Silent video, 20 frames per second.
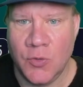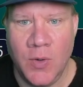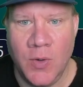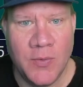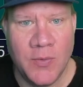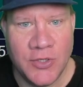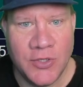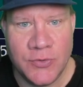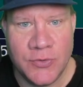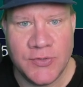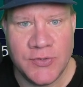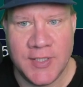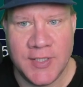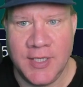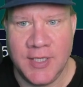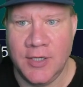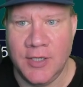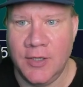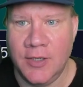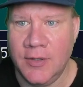we're using
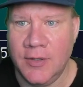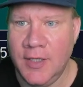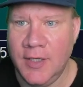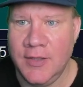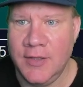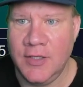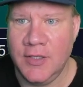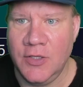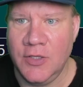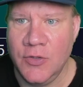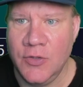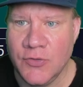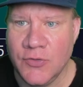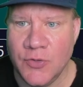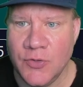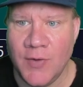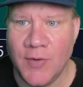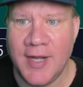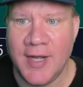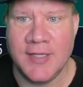here in the
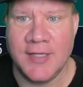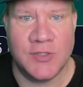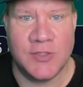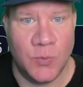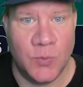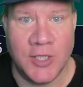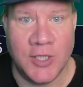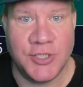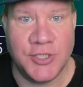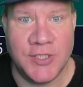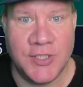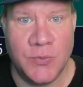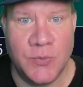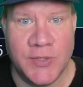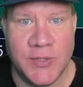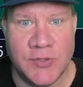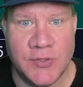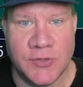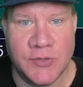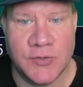Houston Rockets and Washington
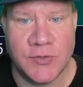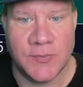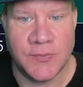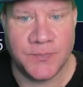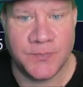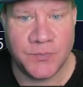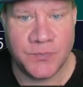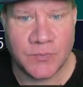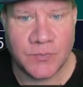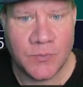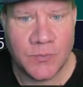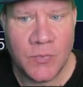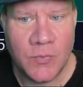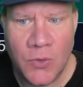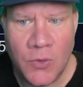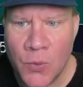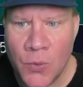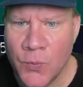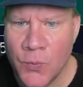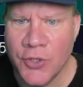Wizards,
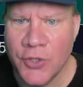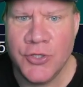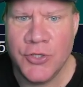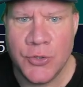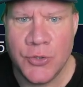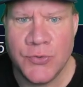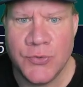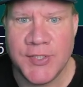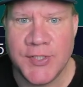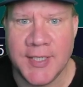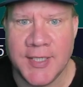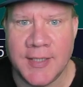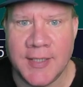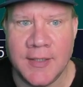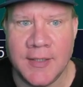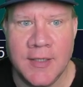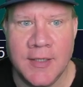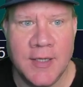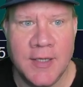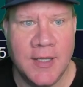we're
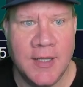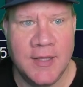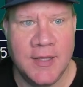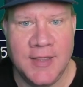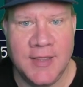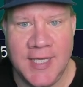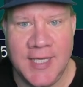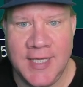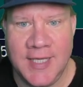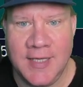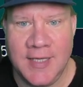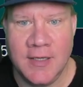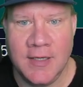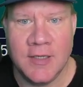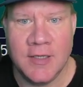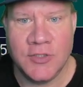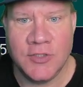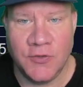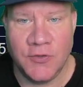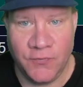using the
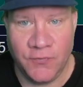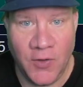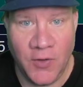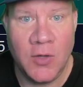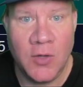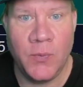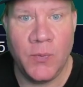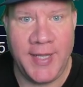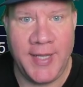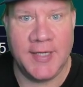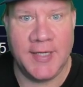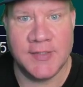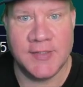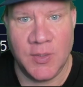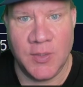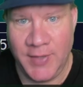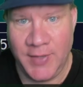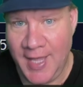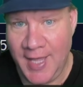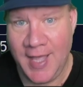default weightings
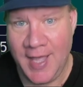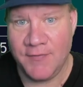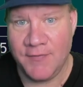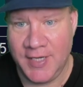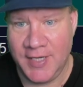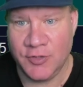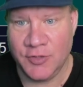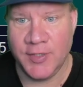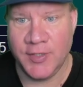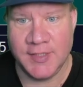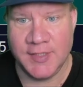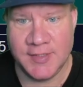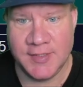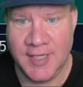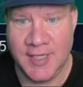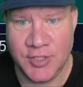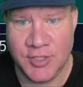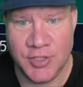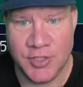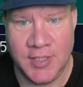that we have at A-Train
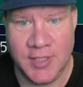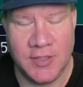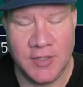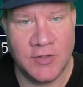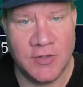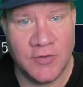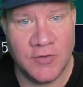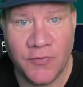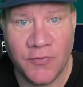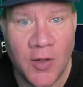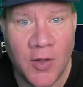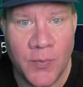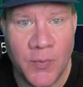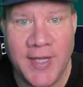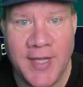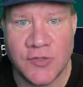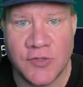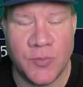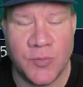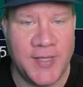Station. And the default
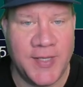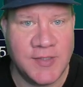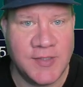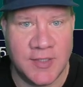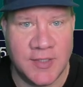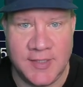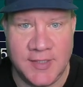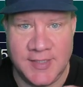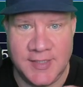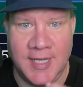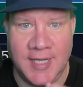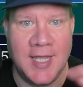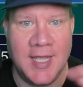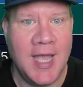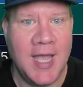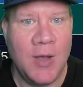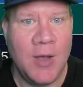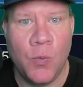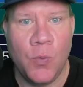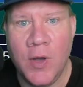weightings are basically saying,
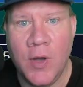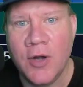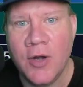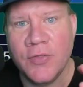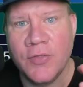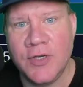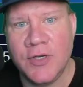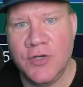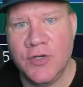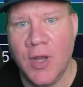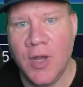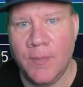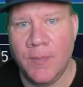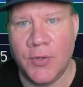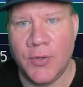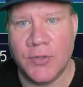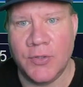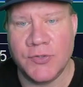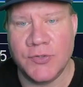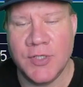what are the
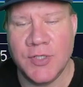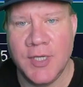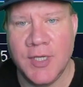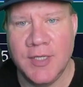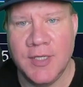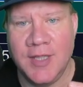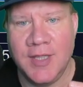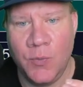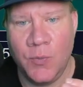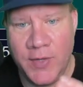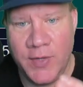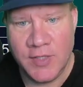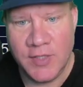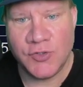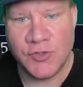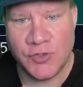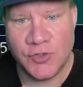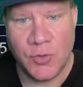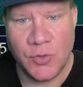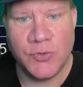numbers that we
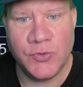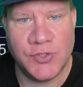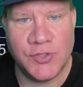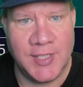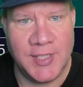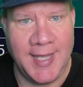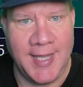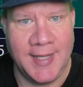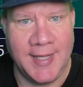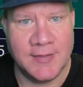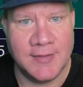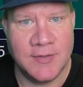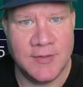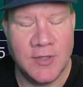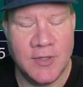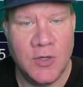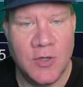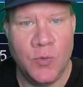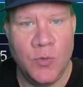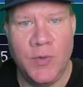associate
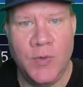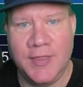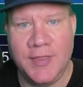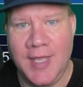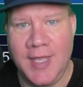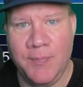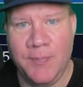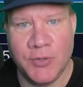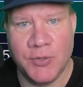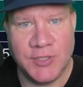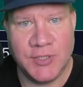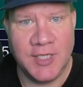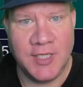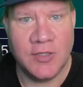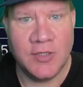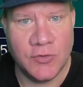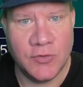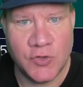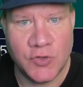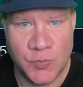with a
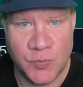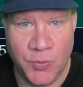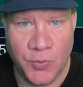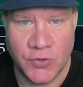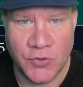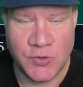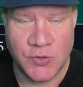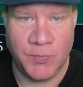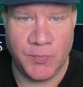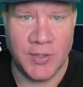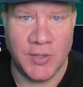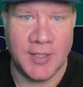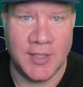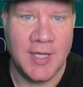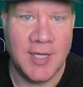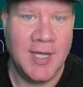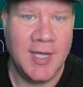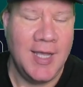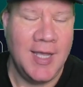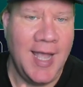particular sports book
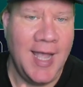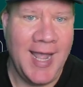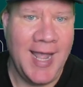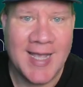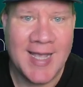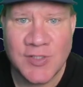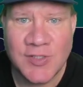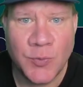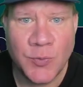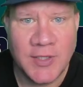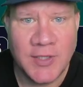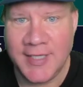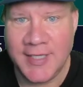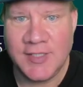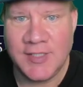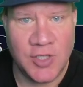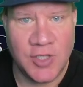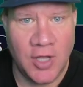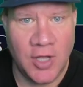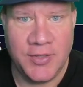as it
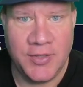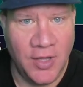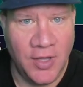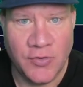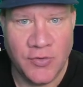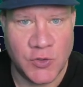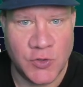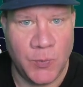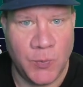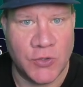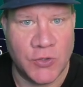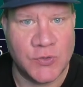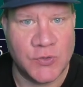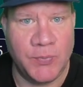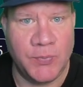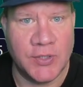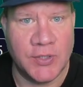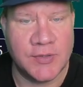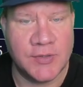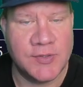relates to all the other sports
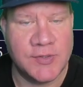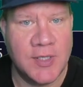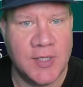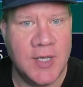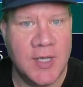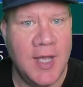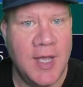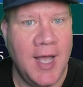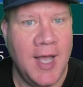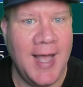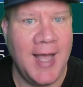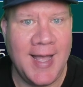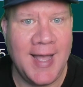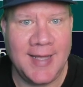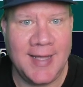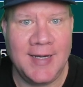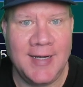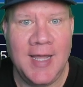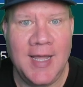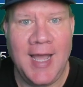books
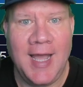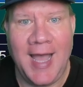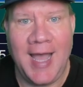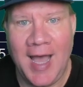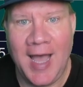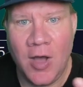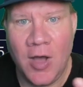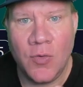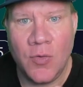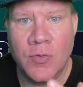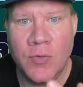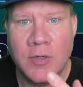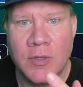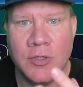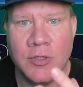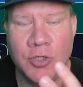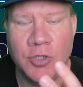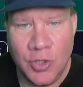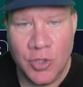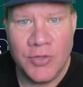on how
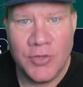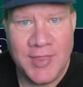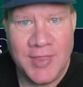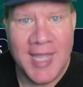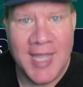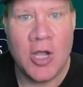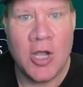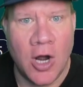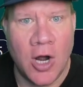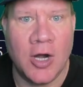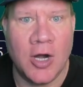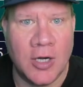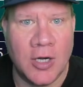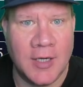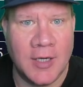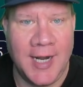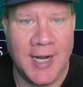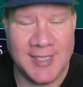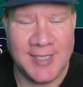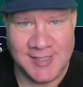good they
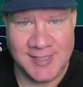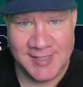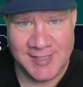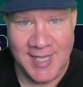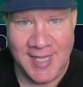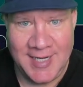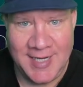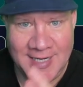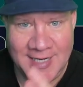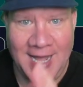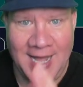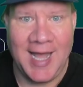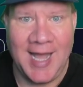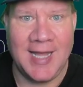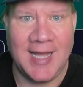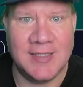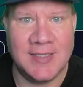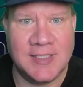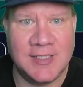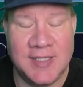are at setting
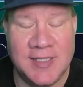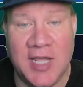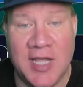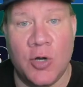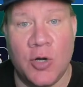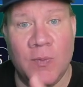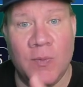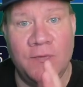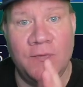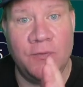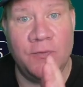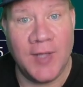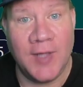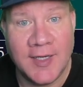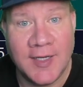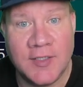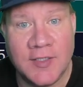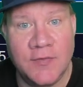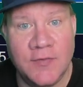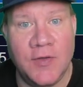odds that are
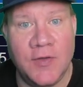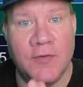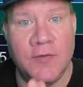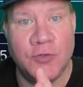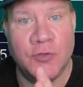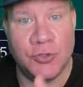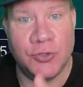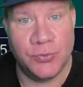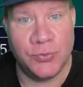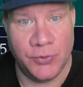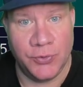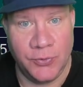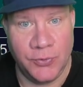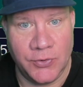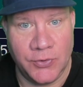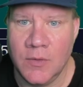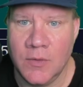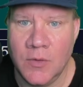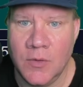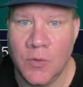reflective of
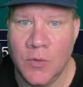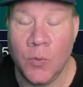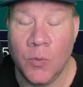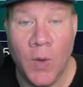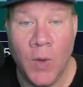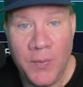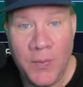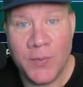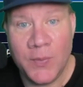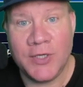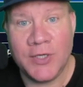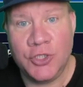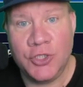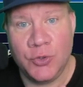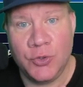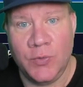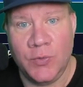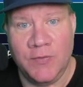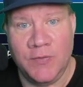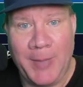truth. What we want to
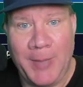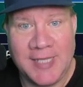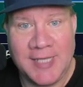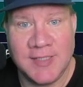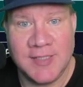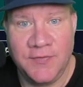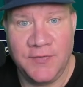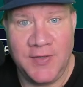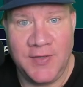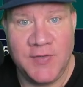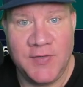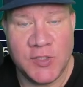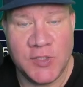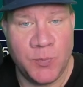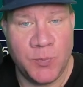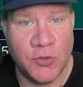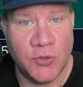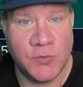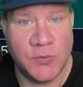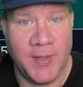do with positive EV
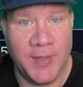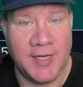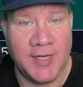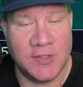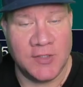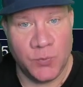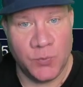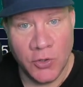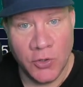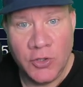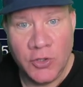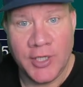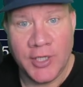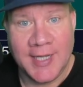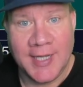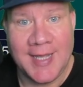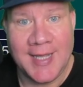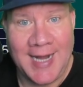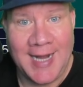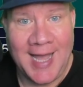sports betting is we're
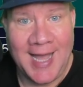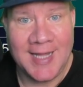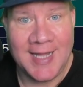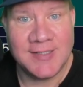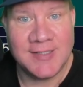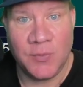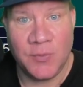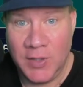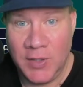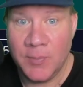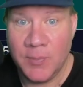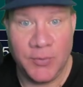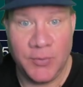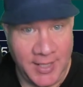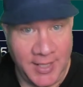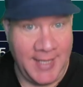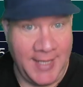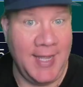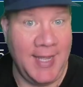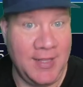looking at odds that we can
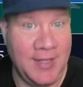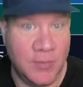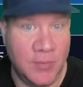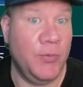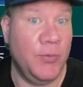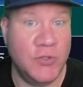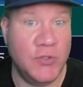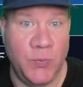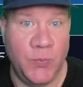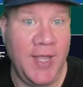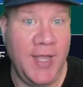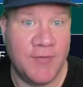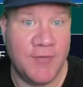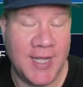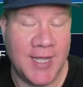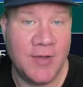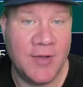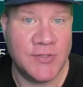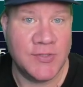play at the books we have accounts